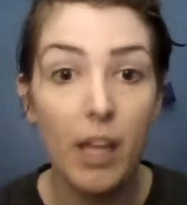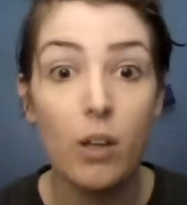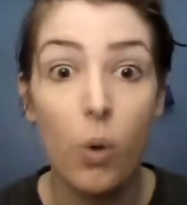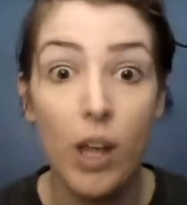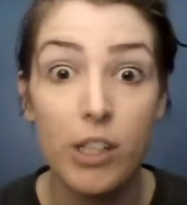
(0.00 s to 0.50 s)

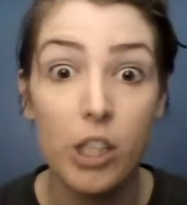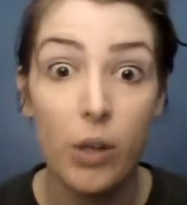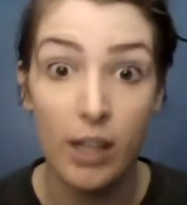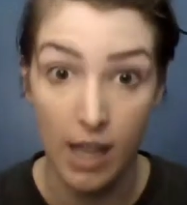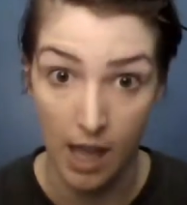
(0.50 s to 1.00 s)
quit
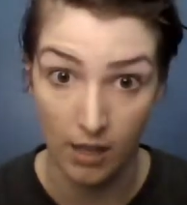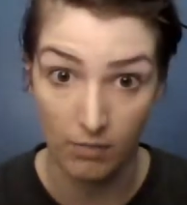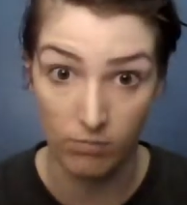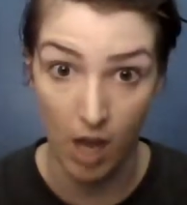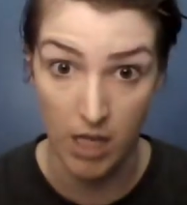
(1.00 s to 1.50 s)
doing that.
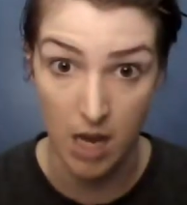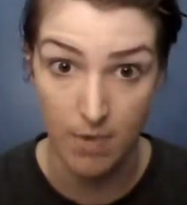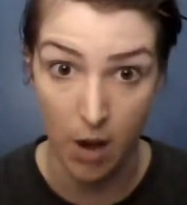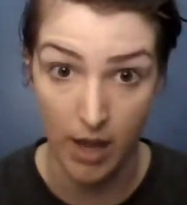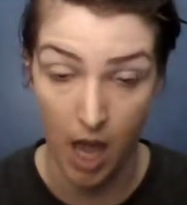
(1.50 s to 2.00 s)
I keep
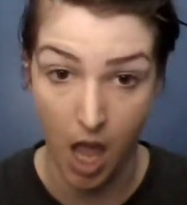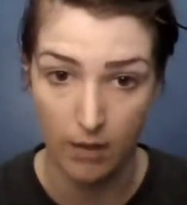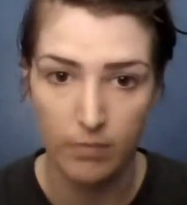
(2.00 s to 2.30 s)
doing it.